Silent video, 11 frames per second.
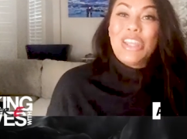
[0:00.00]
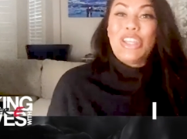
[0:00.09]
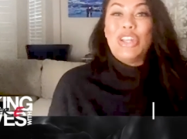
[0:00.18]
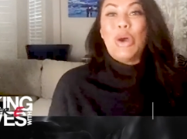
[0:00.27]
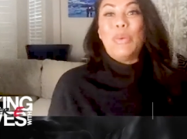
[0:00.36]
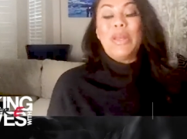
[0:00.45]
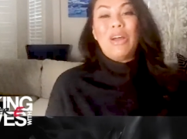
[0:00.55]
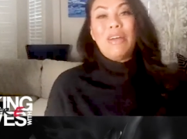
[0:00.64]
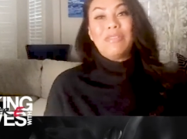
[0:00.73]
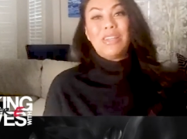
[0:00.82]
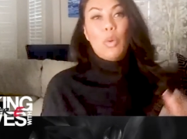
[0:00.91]
You know, we don't
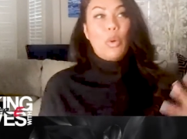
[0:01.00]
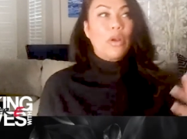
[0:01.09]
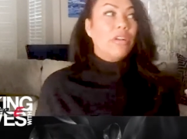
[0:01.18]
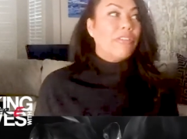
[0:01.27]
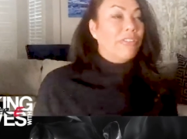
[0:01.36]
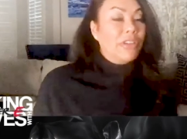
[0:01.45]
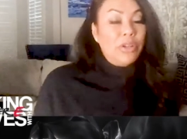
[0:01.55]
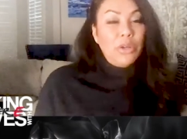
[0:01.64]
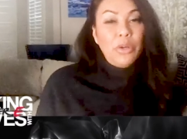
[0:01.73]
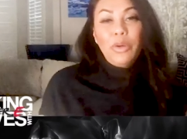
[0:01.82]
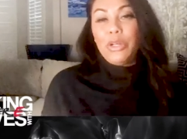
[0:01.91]
have to order
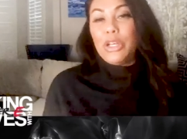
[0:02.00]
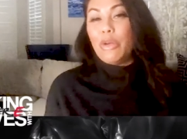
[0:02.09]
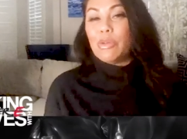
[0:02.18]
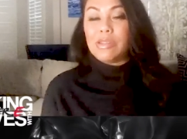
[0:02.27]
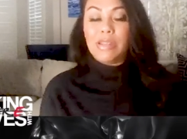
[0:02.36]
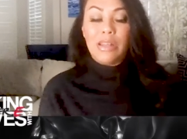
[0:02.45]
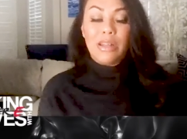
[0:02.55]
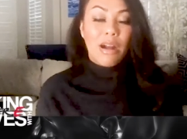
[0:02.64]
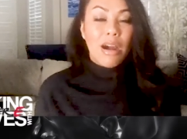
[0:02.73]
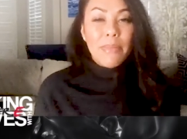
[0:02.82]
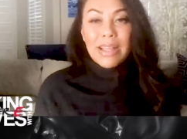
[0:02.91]
food, you know, and sit in
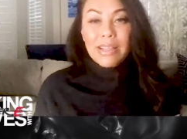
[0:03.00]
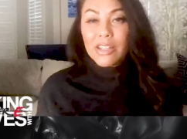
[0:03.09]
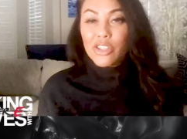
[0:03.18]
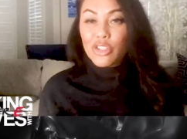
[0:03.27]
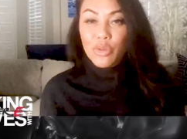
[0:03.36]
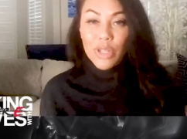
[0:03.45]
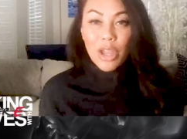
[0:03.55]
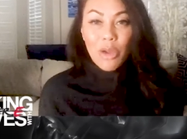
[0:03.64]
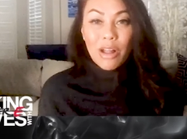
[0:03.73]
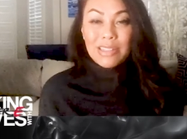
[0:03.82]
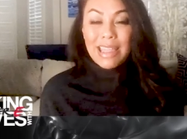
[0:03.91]
callbacks in the
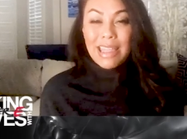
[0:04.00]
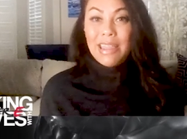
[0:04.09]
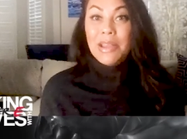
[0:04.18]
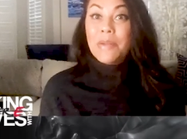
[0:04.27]
studio all day.